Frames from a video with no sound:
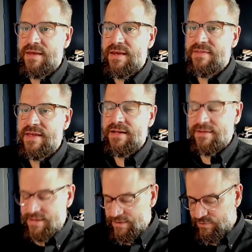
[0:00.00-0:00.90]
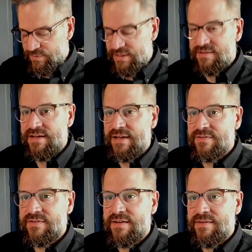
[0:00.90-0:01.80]
And that allows me to now
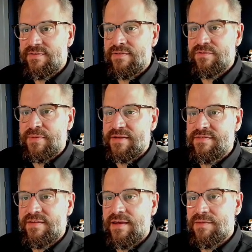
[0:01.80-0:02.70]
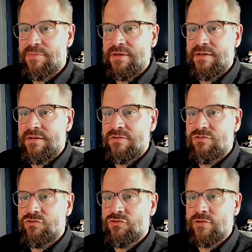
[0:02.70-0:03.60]
say this is my CIP
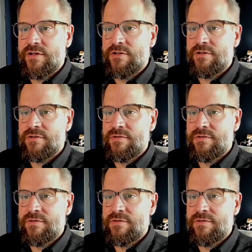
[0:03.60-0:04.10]
trigger.